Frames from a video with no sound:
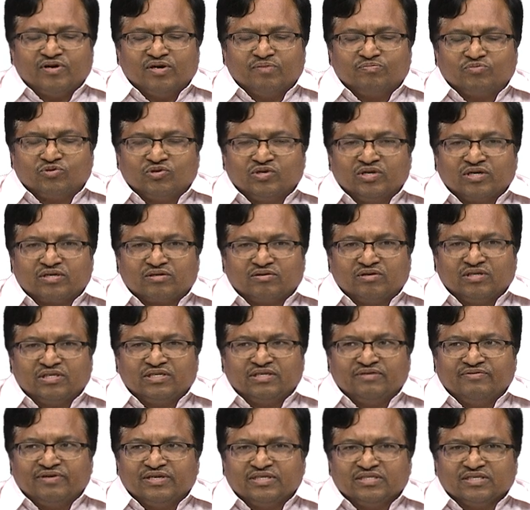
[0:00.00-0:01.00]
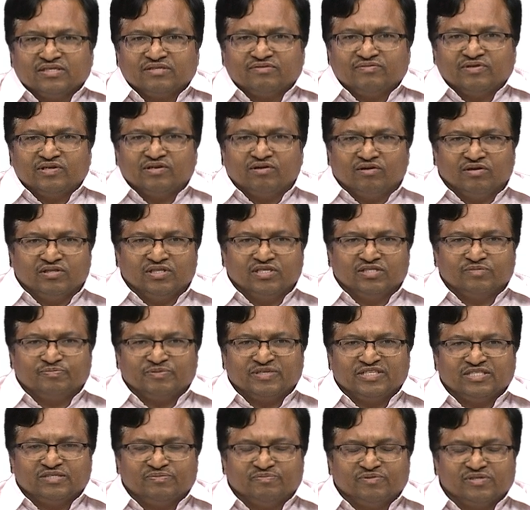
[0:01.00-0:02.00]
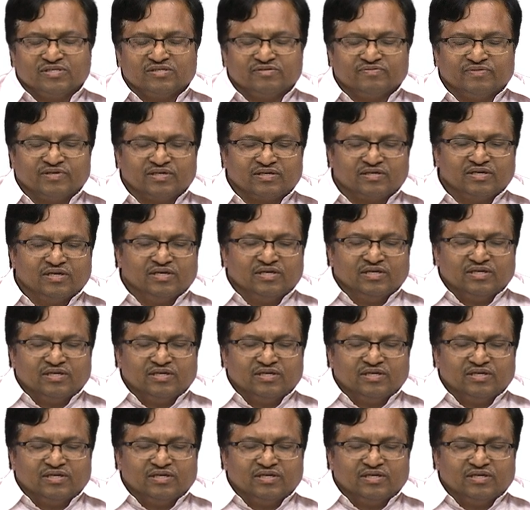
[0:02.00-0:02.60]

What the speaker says: optoelectronic devices, where all these principles were